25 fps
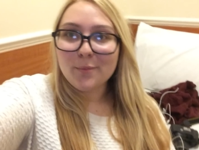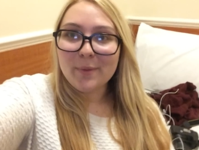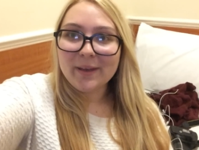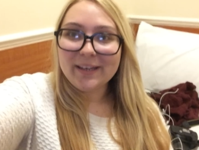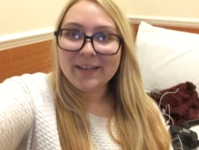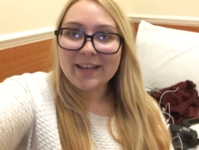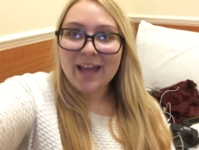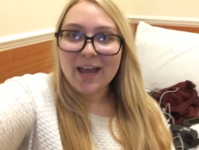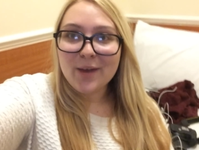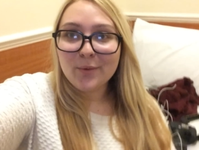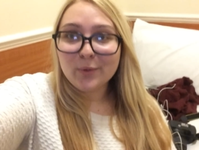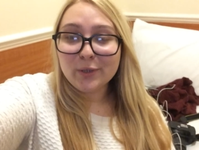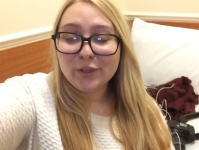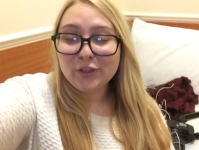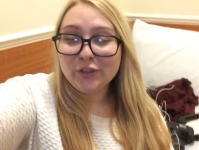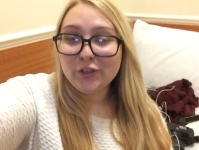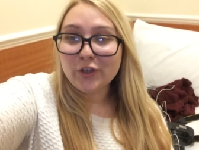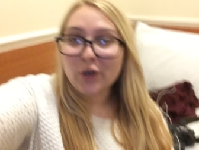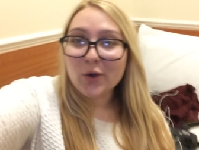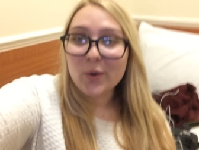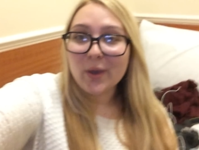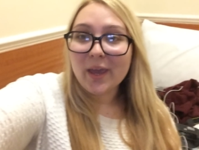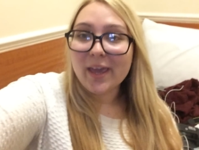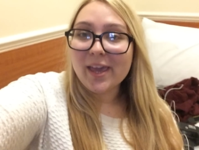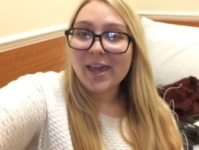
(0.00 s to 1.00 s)
So my dad was
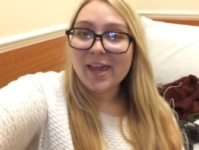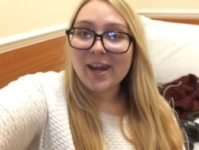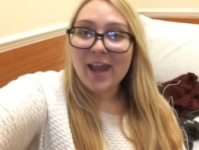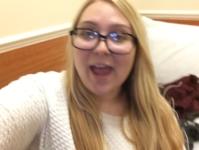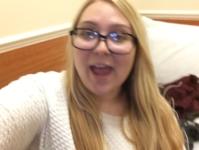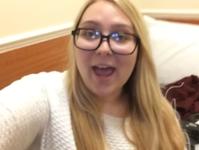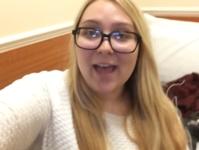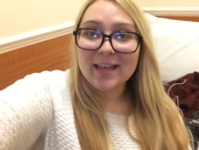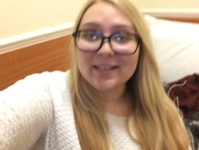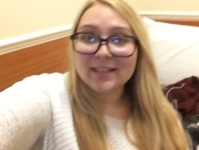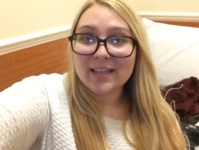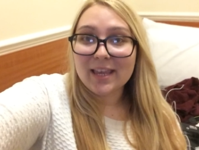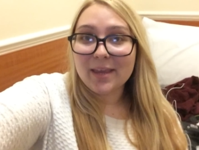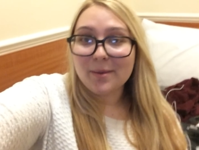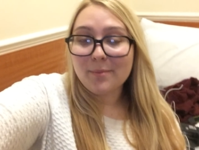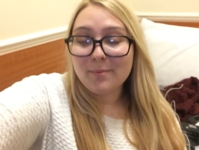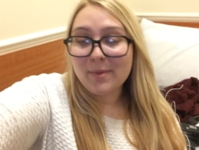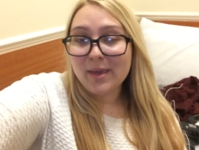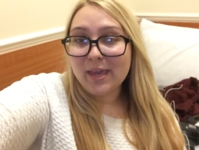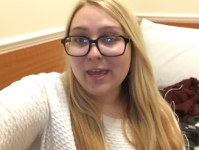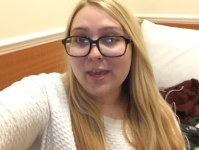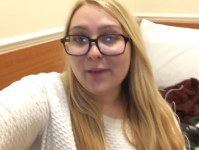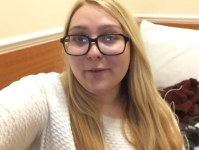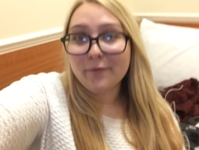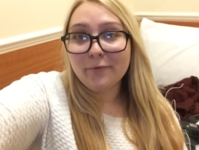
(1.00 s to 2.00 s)
joking and asking
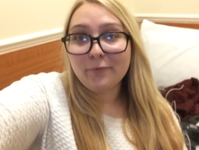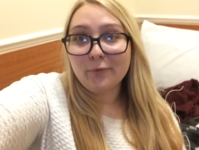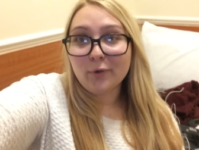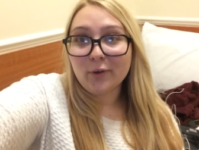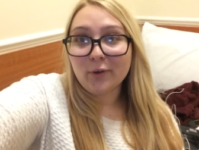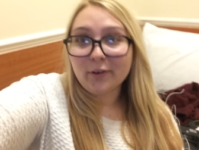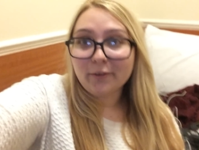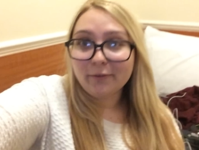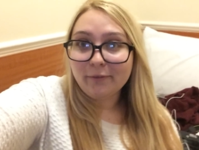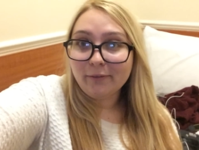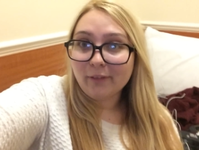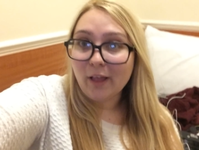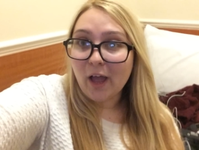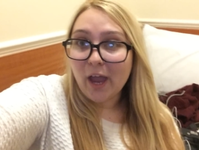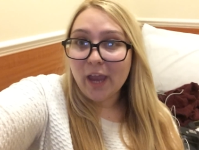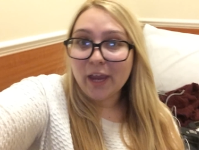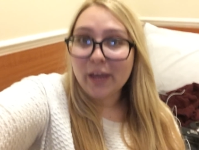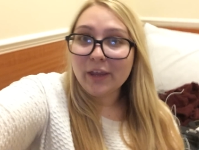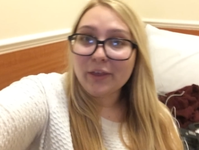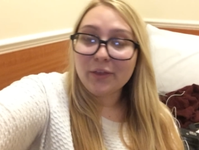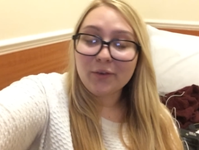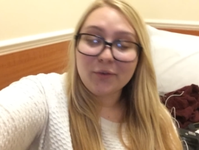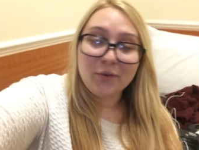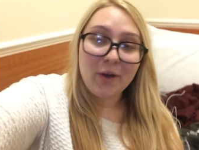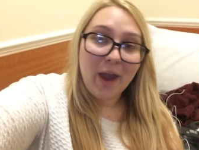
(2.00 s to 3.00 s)
me if we're
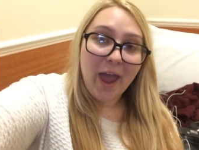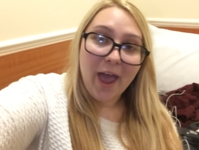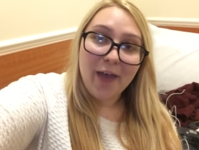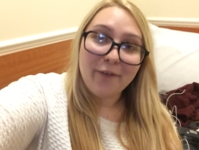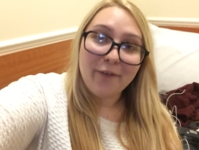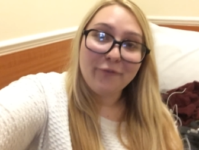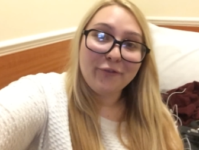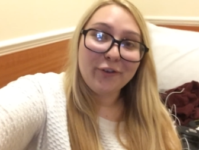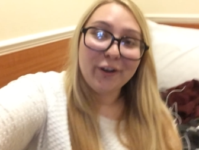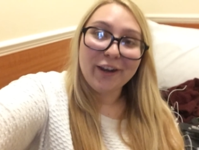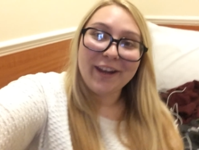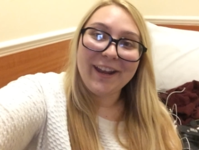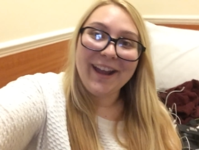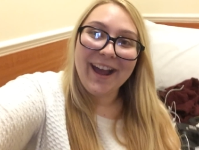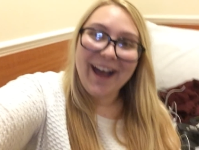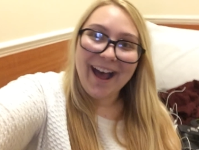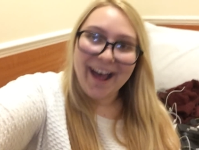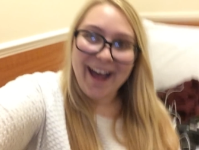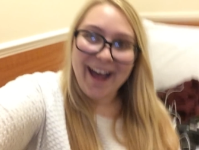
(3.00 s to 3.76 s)
flying through Africa.